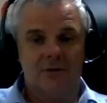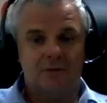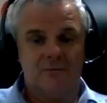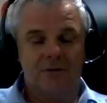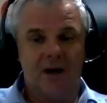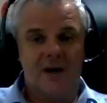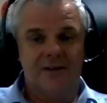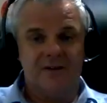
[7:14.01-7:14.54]

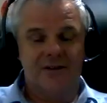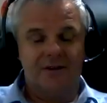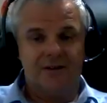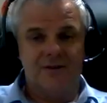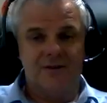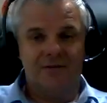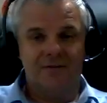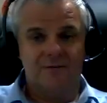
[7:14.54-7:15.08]
rather
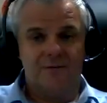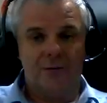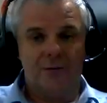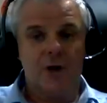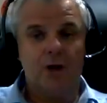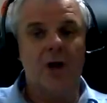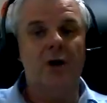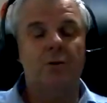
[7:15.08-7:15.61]
than for a
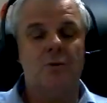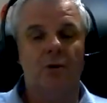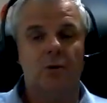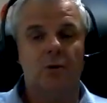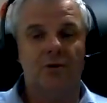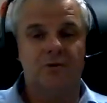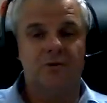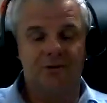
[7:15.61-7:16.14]

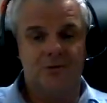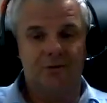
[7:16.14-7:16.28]
cohort